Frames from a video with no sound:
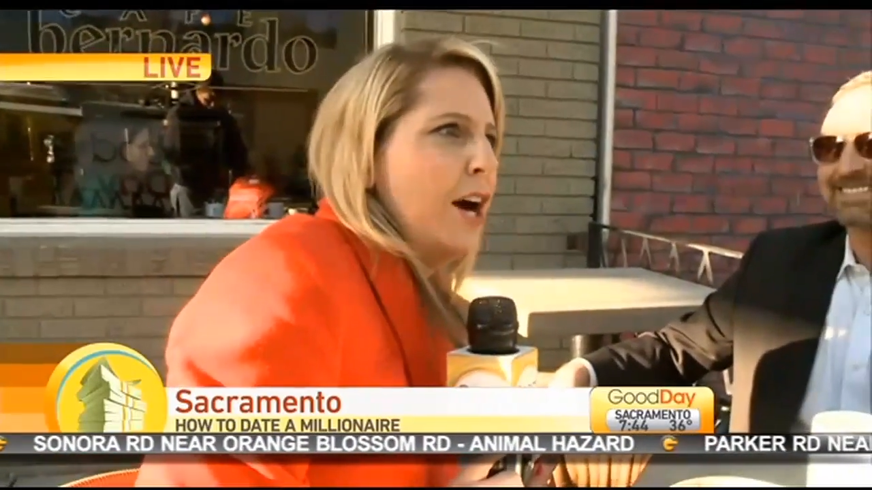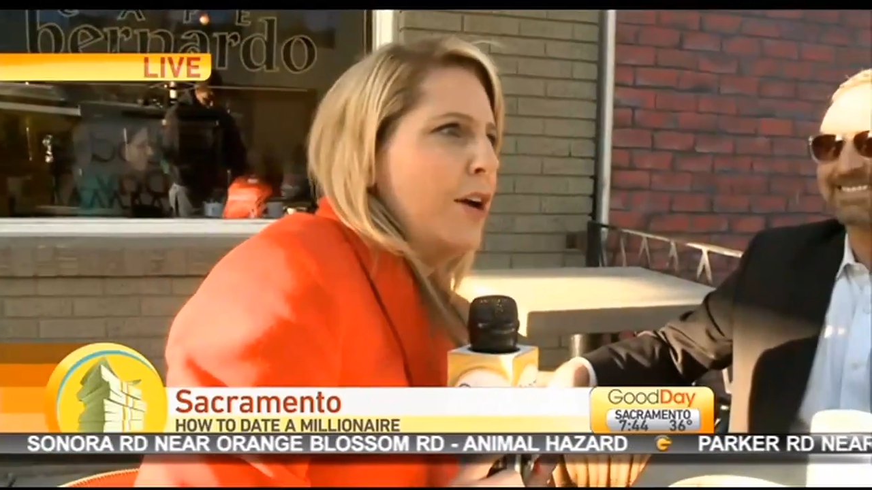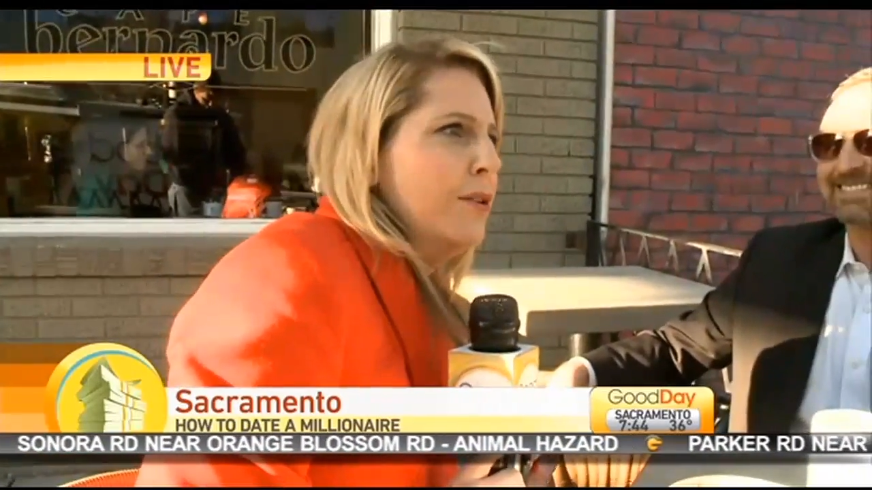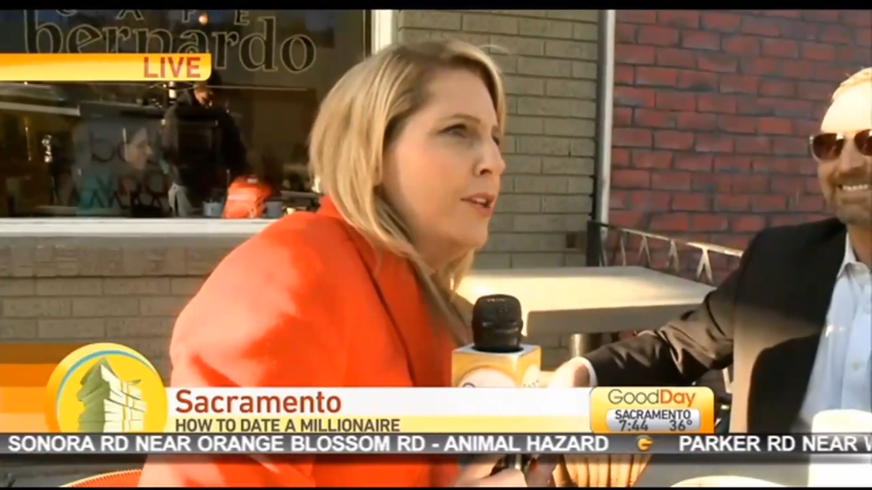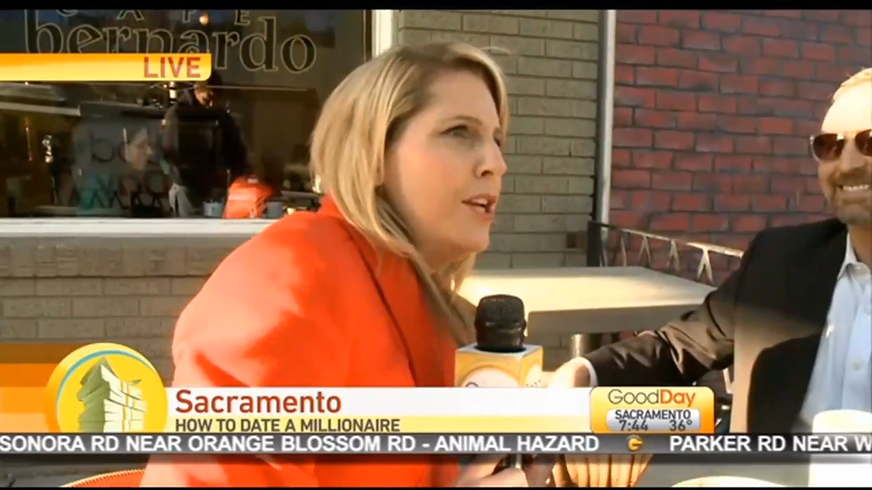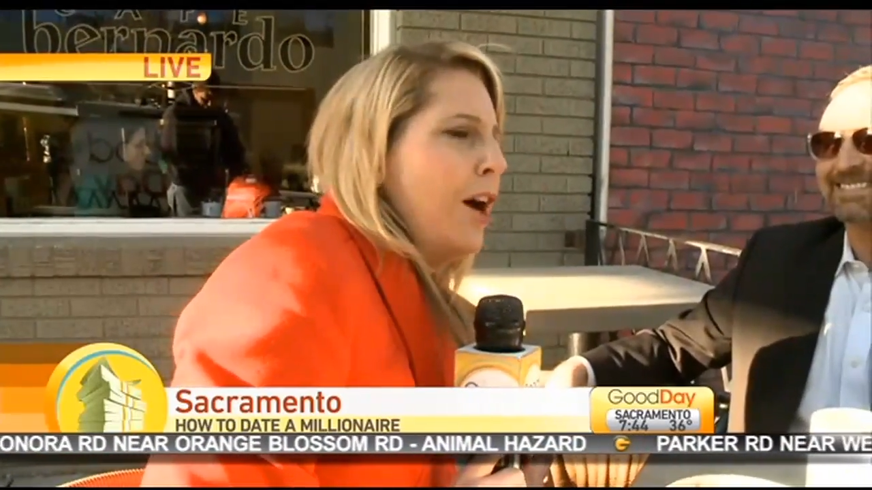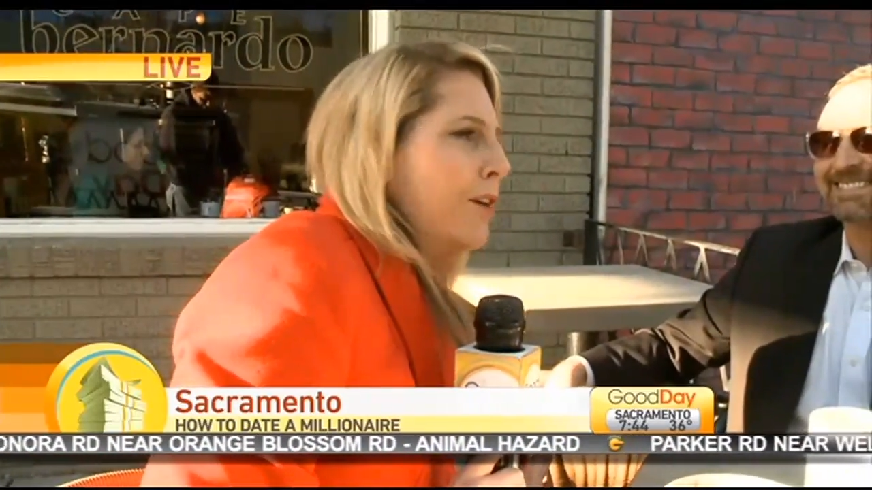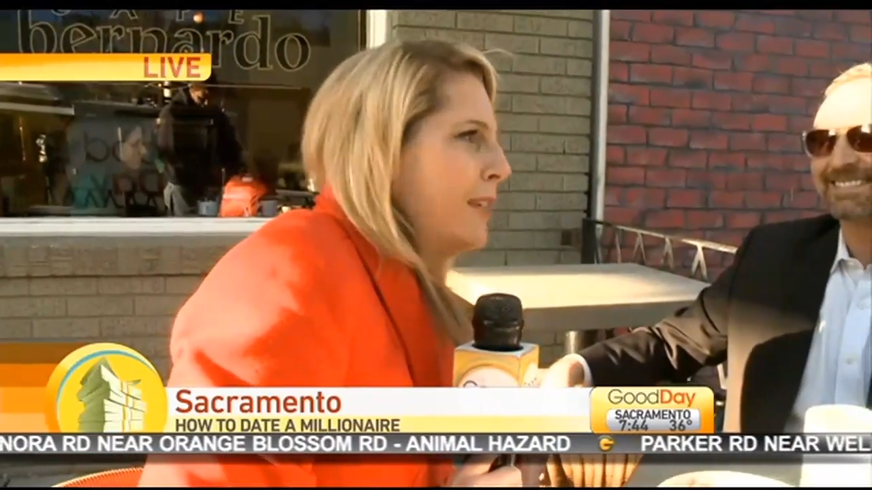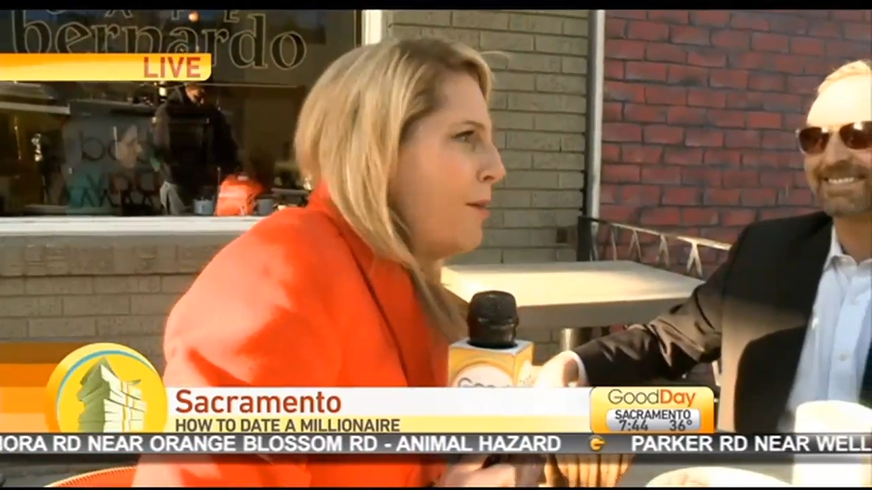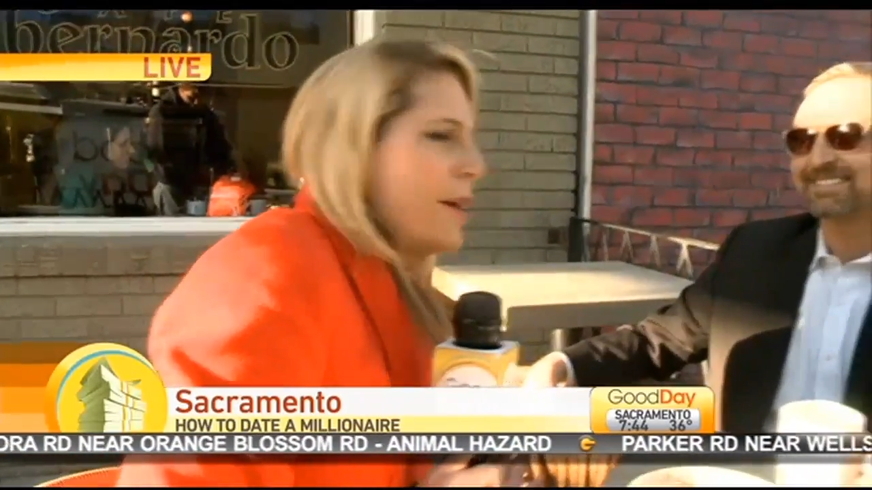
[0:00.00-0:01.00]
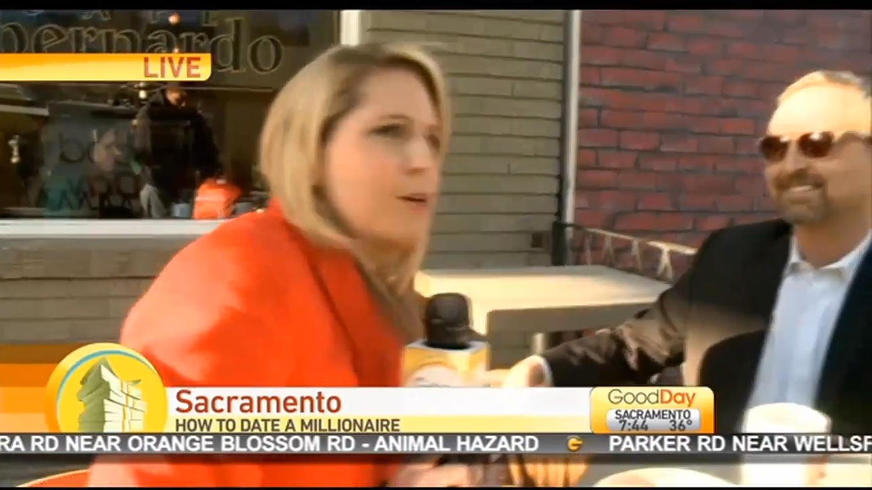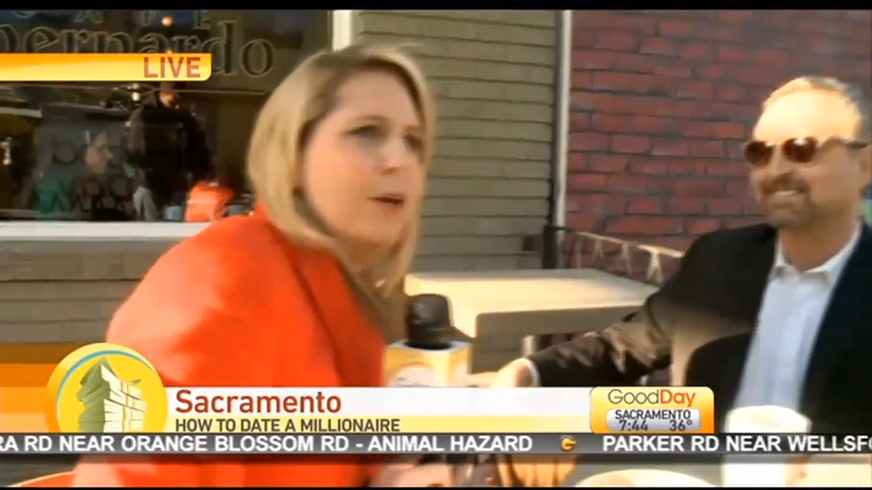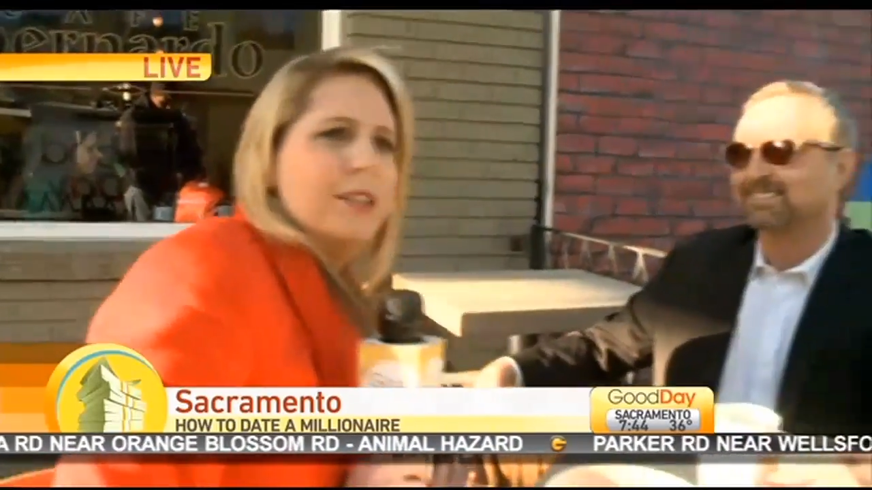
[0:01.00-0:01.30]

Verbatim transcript: though. You know, they want to